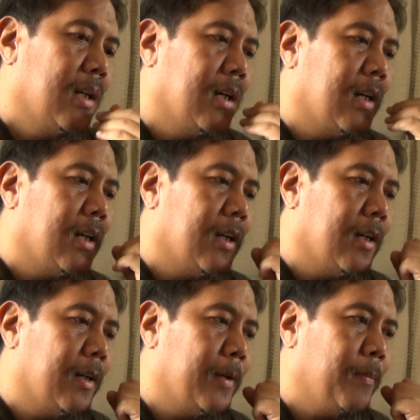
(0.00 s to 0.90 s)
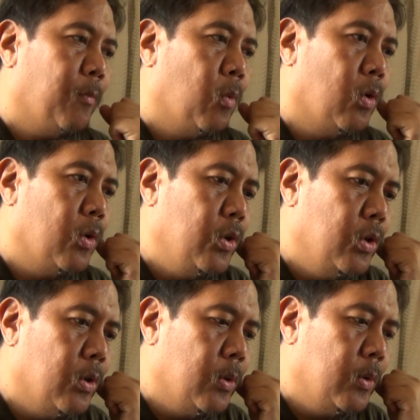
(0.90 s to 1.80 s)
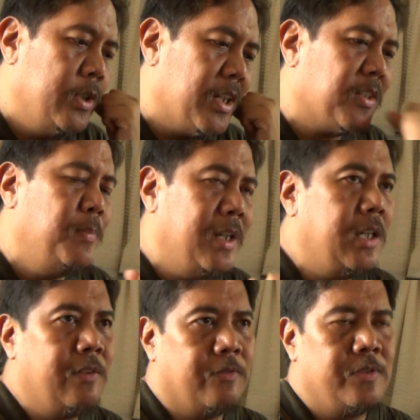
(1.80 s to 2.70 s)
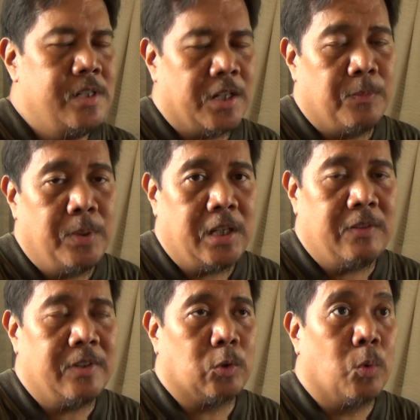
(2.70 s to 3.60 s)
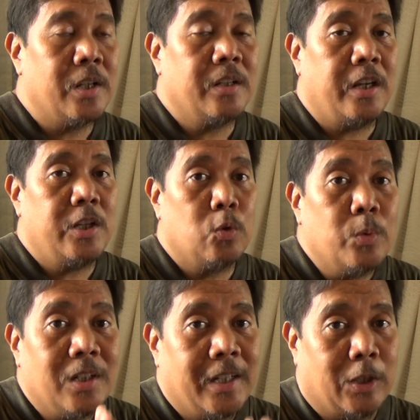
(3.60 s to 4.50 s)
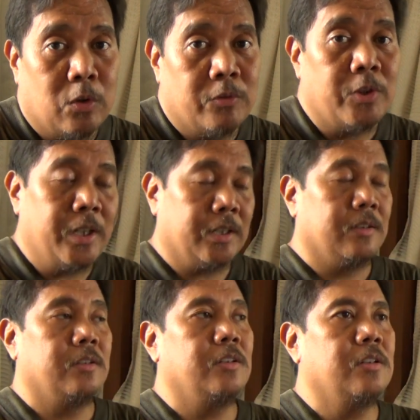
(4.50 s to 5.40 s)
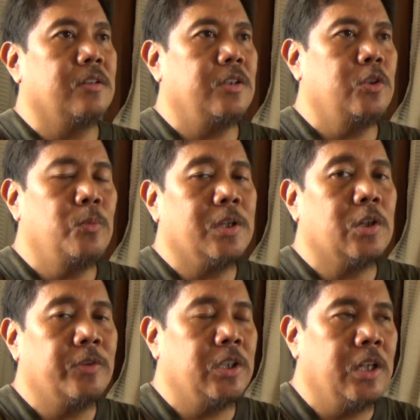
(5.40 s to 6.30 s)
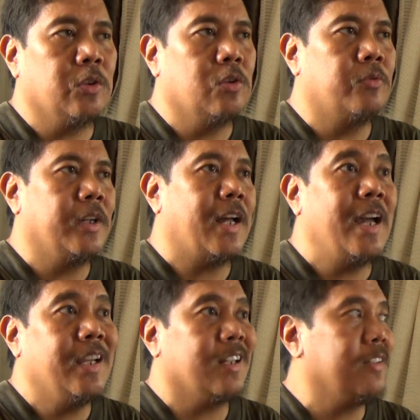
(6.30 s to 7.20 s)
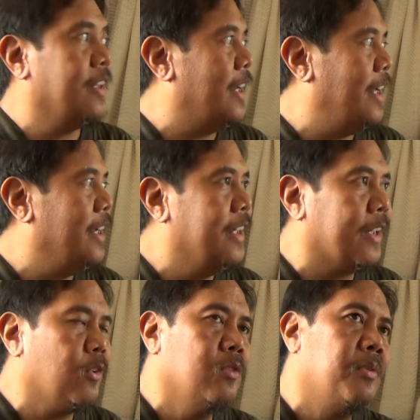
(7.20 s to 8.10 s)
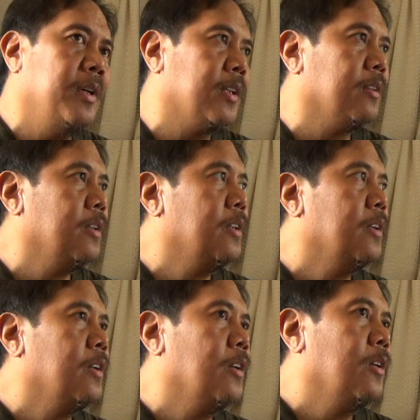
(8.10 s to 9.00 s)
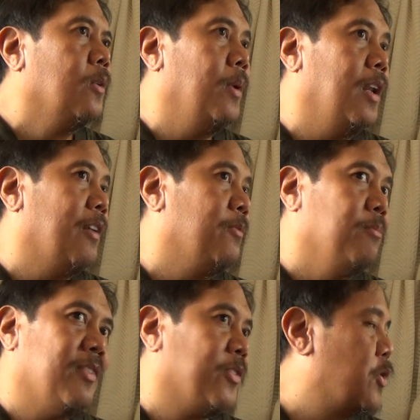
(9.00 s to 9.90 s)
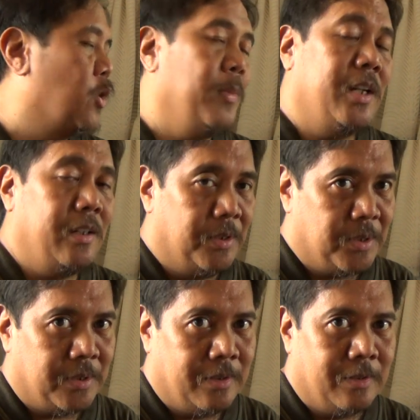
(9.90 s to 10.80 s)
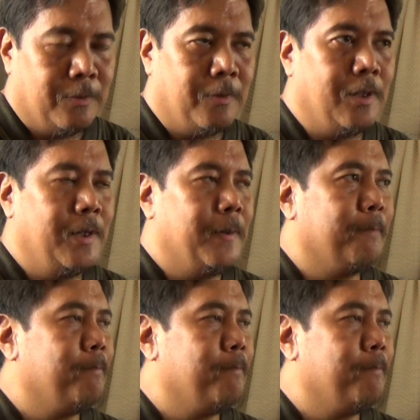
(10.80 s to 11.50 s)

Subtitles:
uh, just believe that one day you will get over it. You will get over it. I got over it. Well, after so many years, really.